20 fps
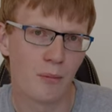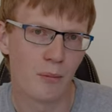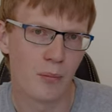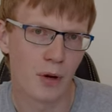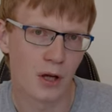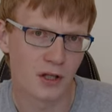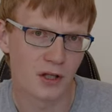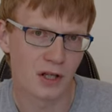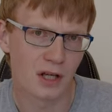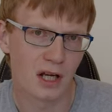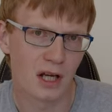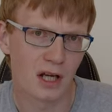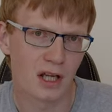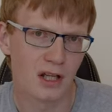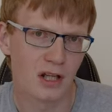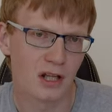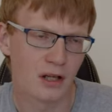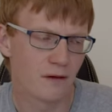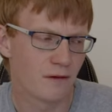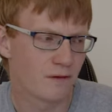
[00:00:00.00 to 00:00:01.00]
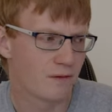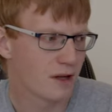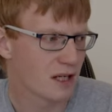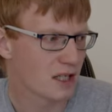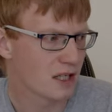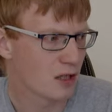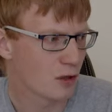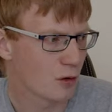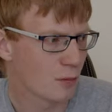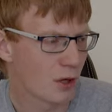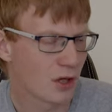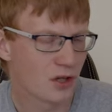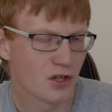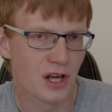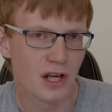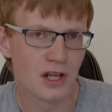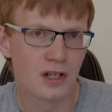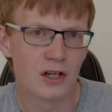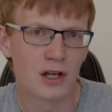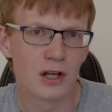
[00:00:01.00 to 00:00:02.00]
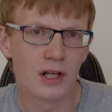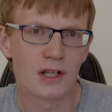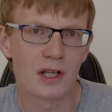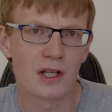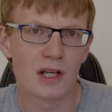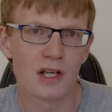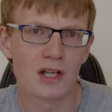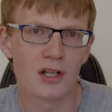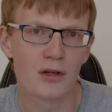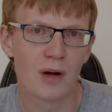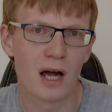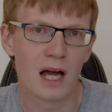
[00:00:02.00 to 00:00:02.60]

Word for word: but you can fit so much into it. So